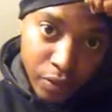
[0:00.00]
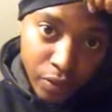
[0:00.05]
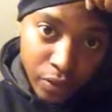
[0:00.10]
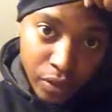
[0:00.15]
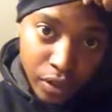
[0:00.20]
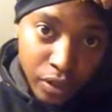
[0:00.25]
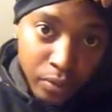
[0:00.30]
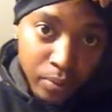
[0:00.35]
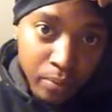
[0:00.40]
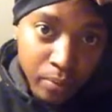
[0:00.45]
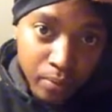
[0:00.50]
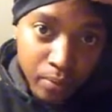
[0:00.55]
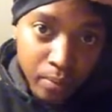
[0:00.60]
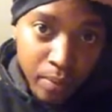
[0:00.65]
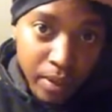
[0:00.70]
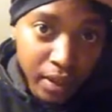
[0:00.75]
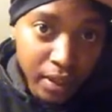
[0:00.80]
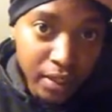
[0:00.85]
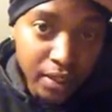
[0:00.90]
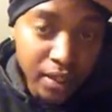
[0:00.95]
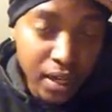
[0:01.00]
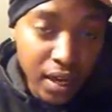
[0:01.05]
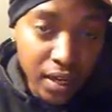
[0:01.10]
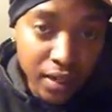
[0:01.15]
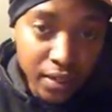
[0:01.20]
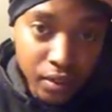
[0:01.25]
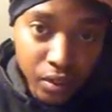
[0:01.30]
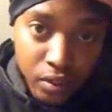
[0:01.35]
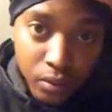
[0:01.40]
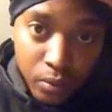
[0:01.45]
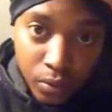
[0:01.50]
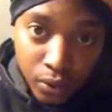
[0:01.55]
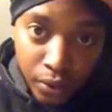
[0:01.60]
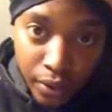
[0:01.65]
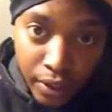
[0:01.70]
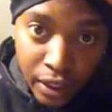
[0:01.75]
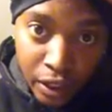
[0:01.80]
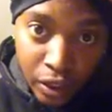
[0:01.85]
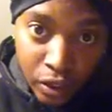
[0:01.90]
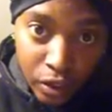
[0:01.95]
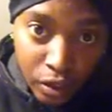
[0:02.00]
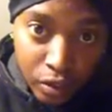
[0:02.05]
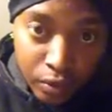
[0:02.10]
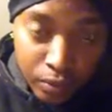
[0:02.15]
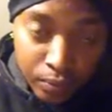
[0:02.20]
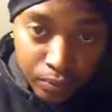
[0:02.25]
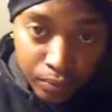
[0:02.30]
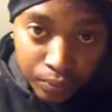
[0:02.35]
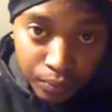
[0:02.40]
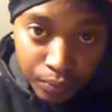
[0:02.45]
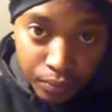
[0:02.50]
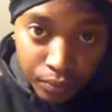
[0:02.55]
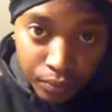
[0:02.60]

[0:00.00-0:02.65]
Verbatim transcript: that really make us non-descendable in law.